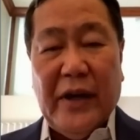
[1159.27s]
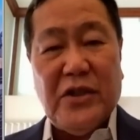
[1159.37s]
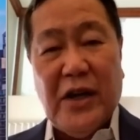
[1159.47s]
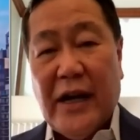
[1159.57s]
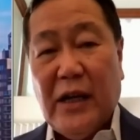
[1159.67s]

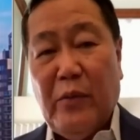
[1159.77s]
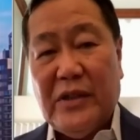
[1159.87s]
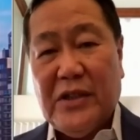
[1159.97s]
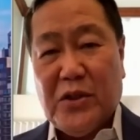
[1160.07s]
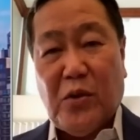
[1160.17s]
China will
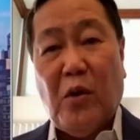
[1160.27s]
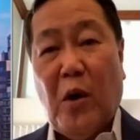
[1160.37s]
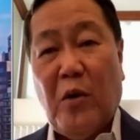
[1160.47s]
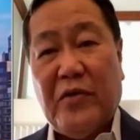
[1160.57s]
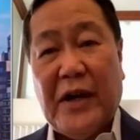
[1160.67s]
just roll
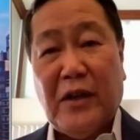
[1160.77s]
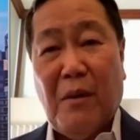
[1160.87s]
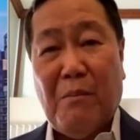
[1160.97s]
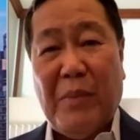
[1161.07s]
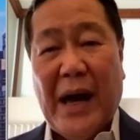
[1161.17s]
over and
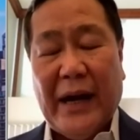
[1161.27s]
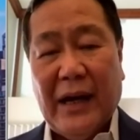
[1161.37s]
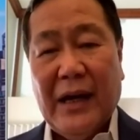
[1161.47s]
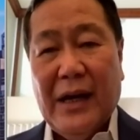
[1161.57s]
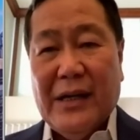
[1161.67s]
comply.
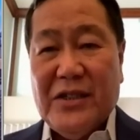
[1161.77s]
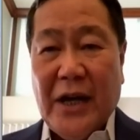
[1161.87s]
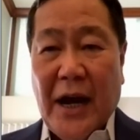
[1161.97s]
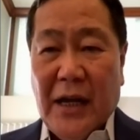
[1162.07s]
China